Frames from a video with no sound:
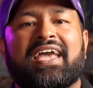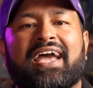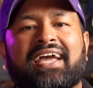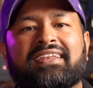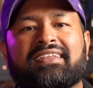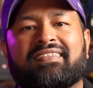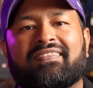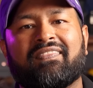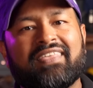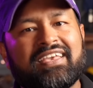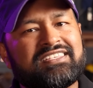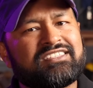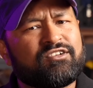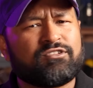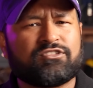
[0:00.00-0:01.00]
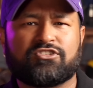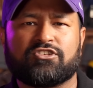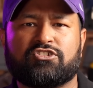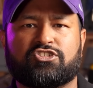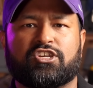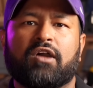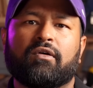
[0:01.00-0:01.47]
And this goes to
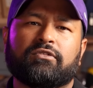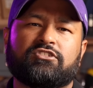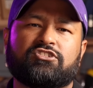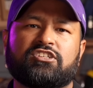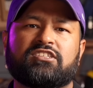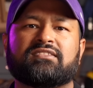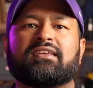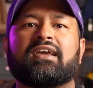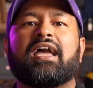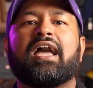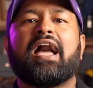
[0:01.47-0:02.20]
show just